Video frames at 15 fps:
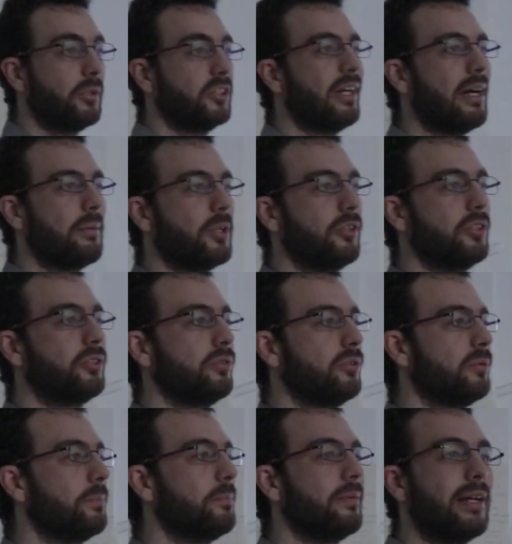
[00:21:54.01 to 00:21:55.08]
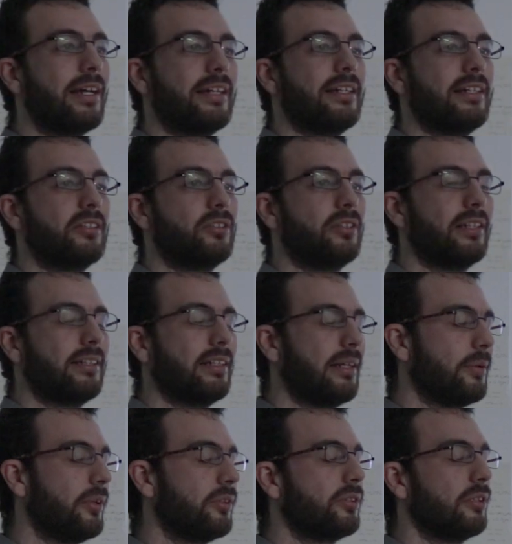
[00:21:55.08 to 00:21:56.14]
but I'm going
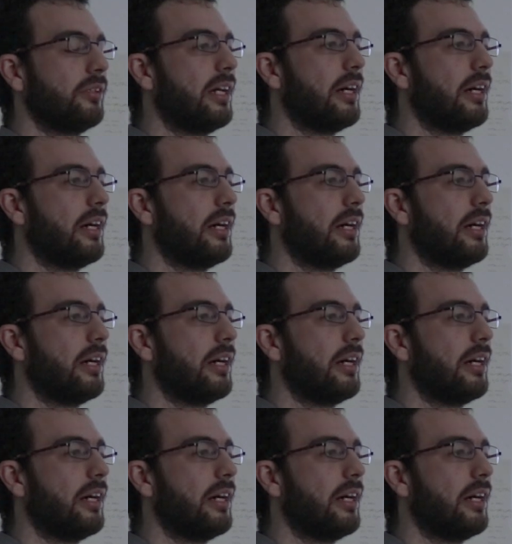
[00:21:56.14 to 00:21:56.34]
to